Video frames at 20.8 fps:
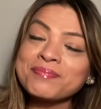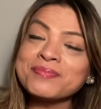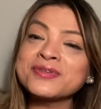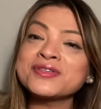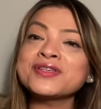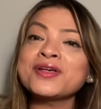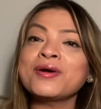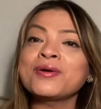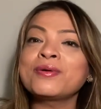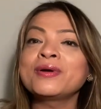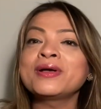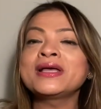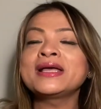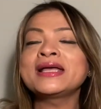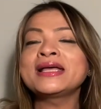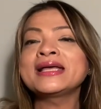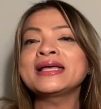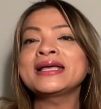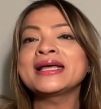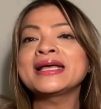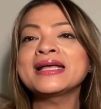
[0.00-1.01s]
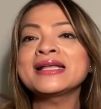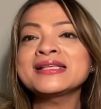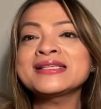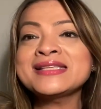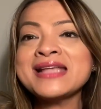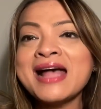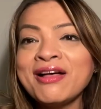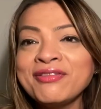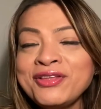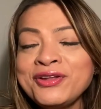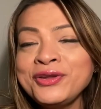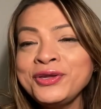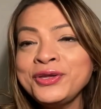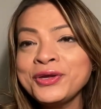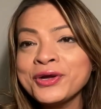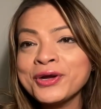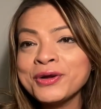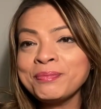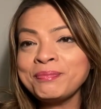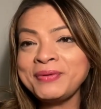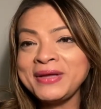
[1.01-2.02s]
So Southern
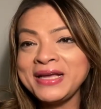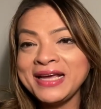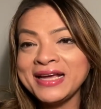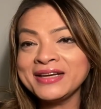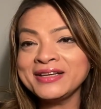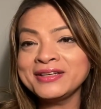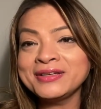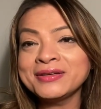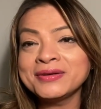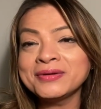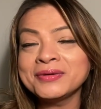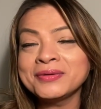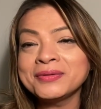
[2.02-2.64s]
European,